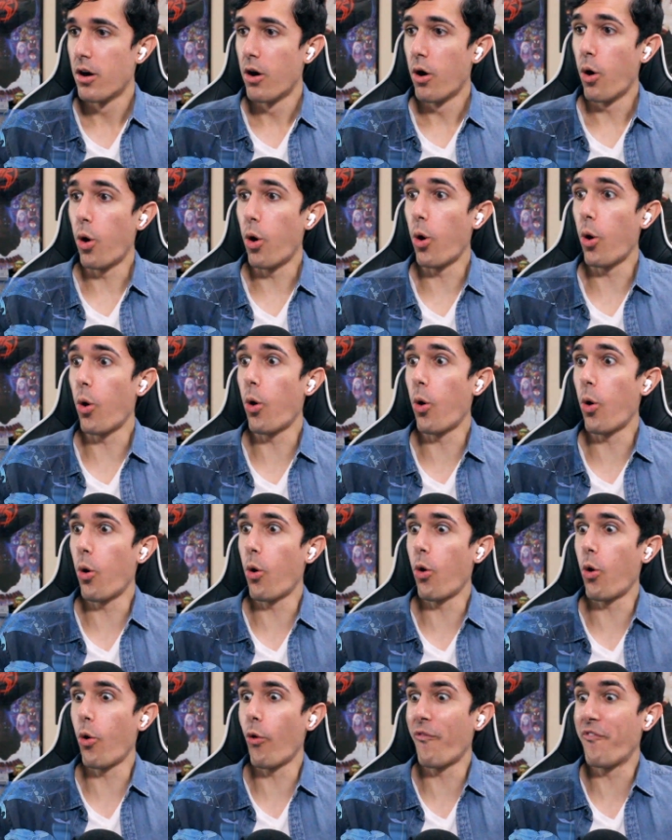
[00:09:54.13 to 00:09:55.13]

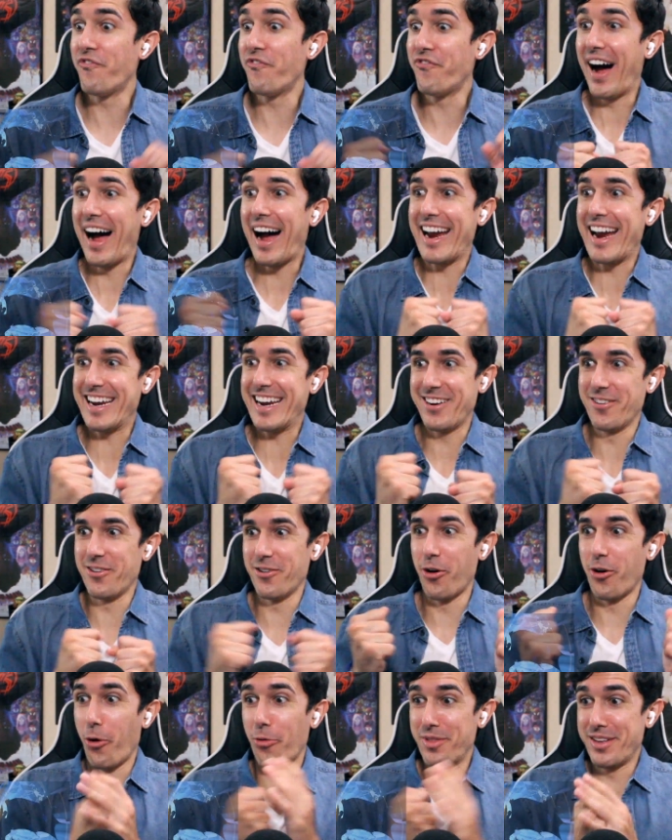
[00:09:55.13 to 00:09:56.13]
Oh, fire!
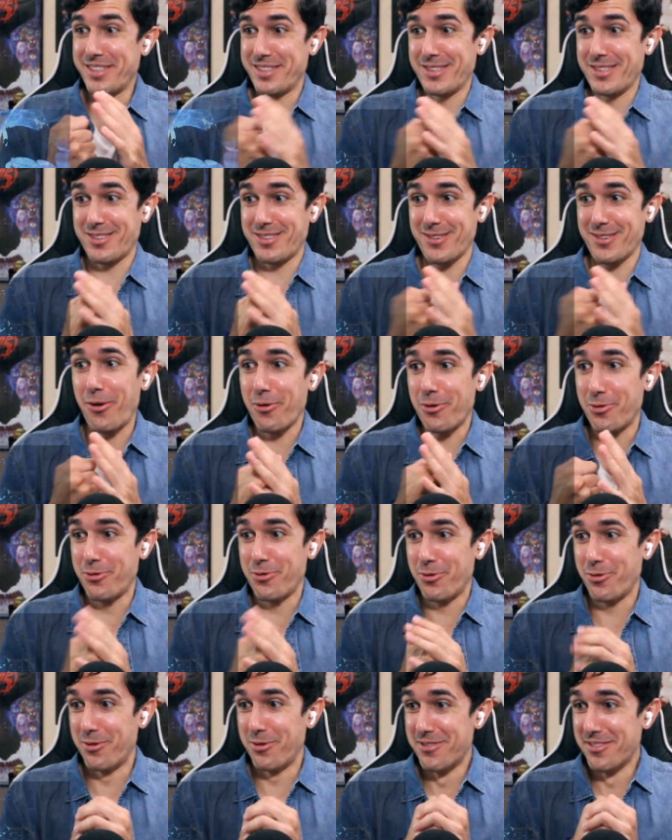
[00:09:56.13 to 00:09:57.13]
Oh, this is so
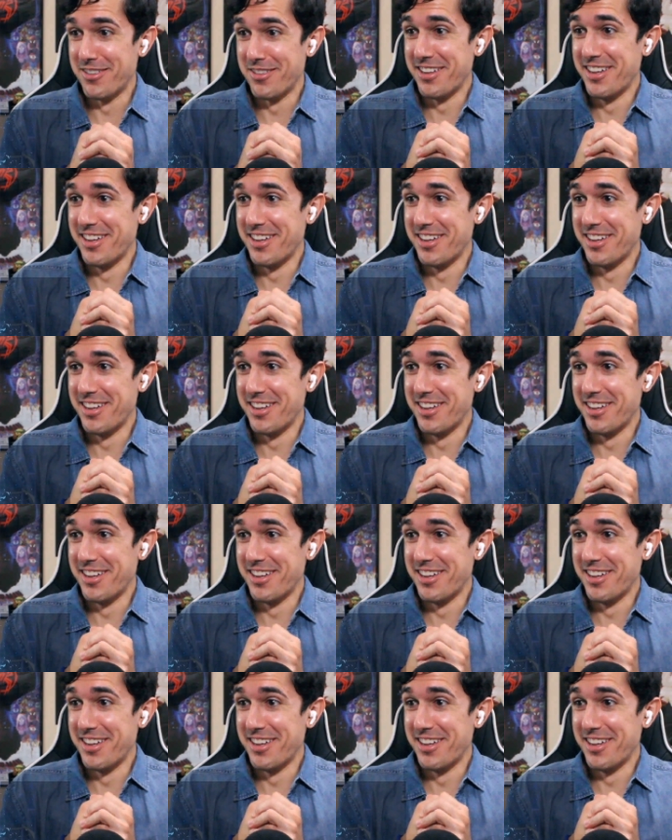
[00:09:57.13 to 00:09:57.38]
cool!